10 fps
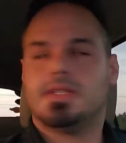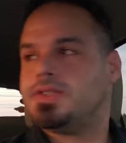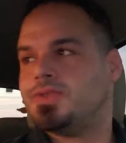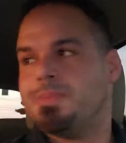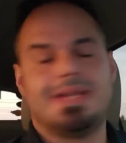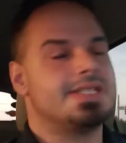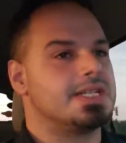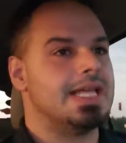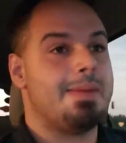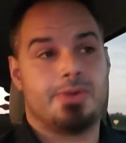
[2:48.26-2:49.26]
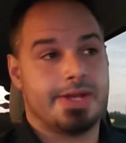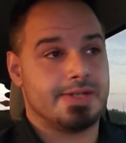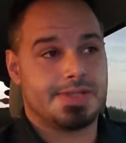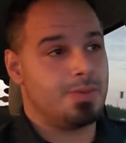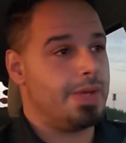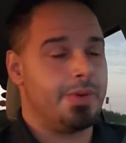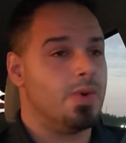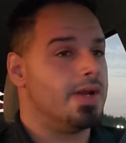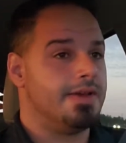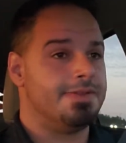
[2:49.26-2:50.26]
tremendous collaborators. In week
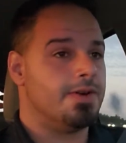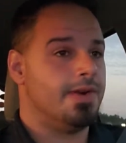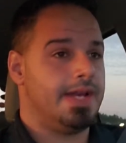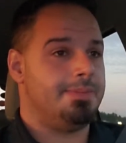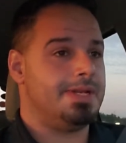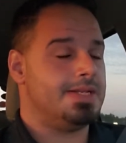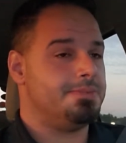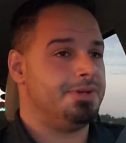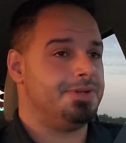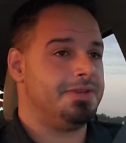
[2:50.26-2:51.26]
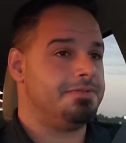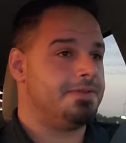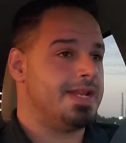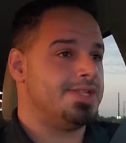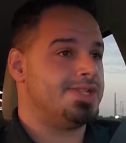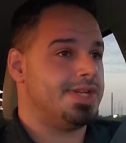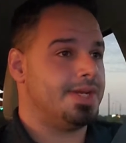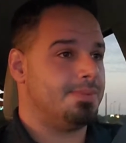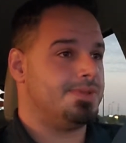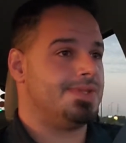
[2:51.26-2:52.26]
one, I've already been building
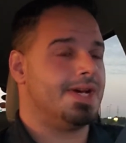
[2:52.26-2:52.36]
friendships.